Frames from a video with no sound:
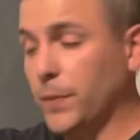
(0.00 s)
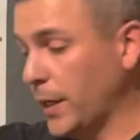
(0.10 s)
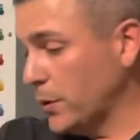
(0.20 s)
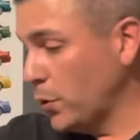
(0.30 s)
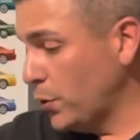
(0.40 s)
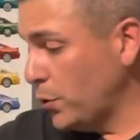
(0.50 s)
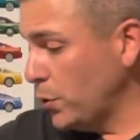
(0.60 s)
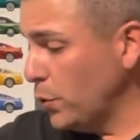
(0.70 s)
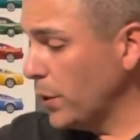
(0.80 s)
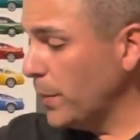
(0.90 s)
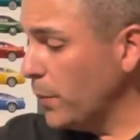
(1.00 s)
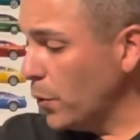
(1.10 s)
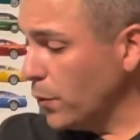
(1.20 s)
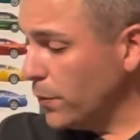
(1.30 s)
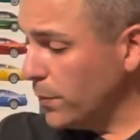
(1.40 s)
Okay, so you do get
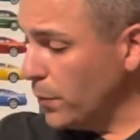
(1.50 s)
more